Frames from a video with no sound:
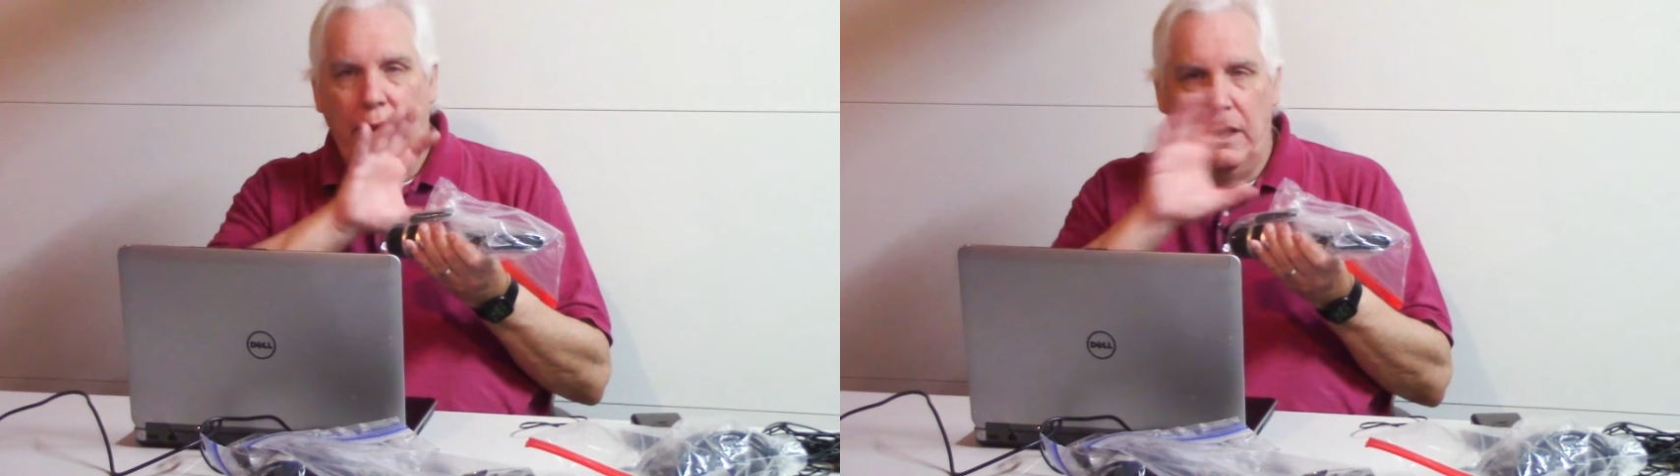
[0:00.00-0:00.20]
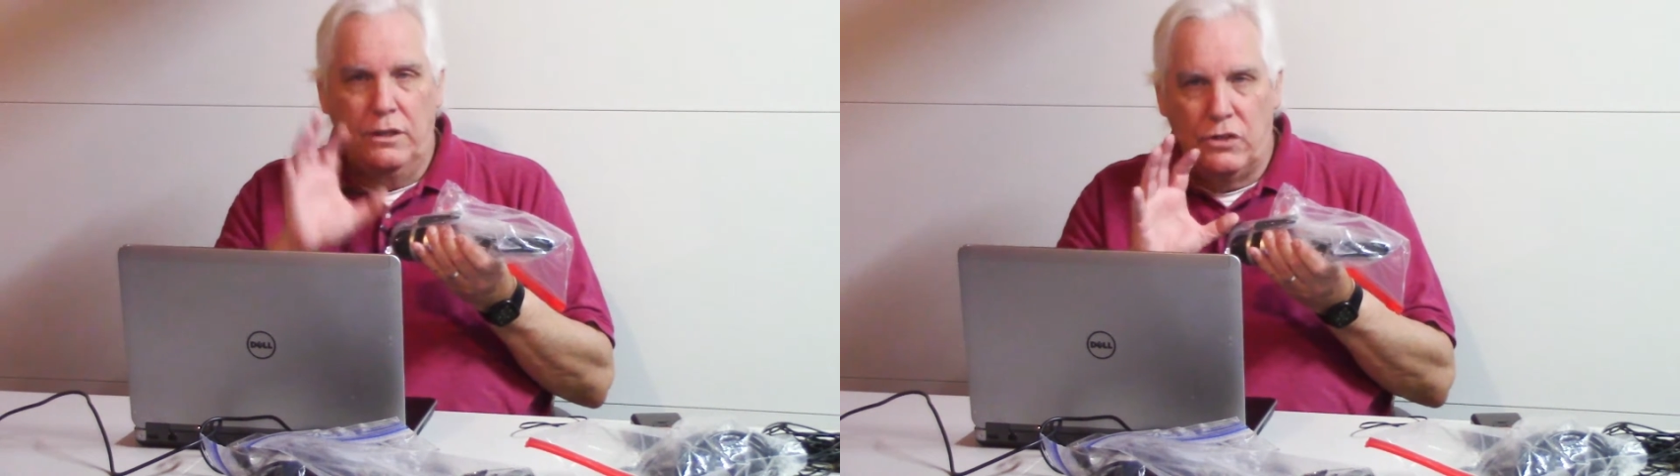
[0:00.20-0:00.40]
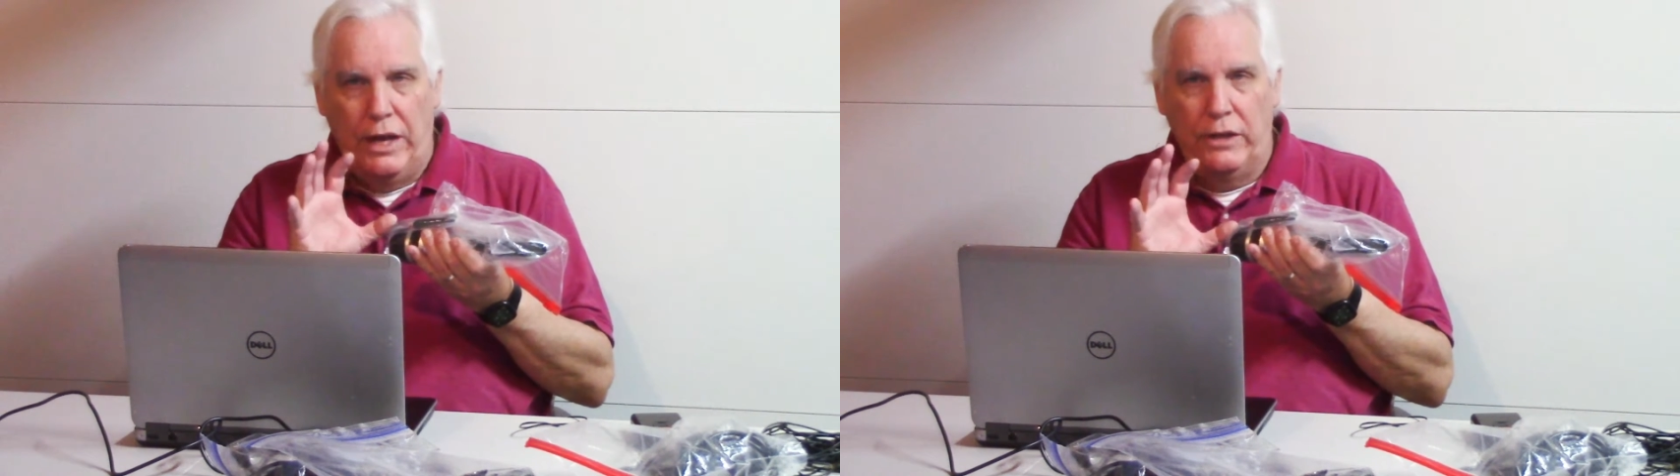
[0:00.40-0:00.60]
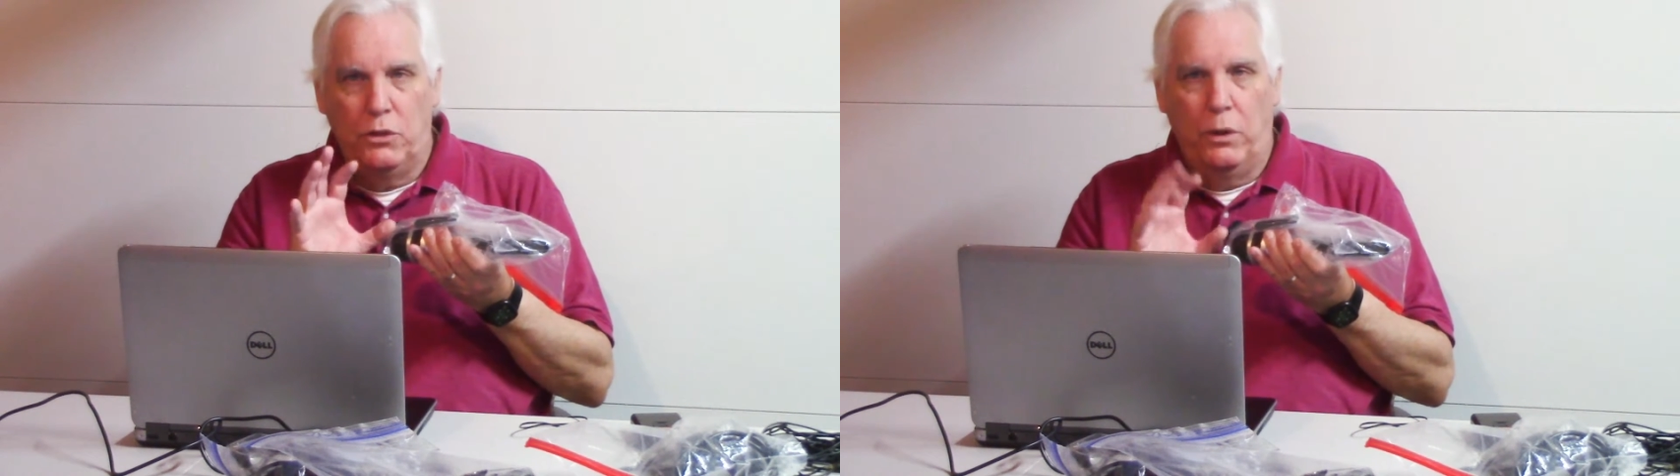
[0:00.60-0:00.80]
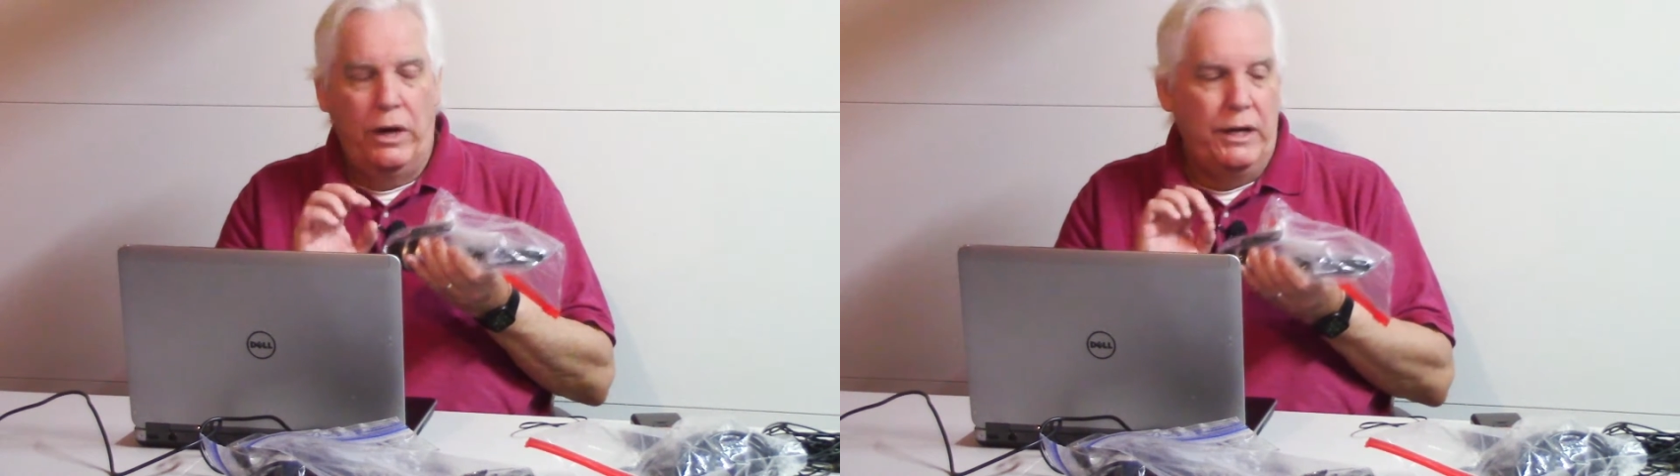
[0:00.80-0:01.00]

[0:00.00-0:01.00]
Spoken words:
in the sanctuary.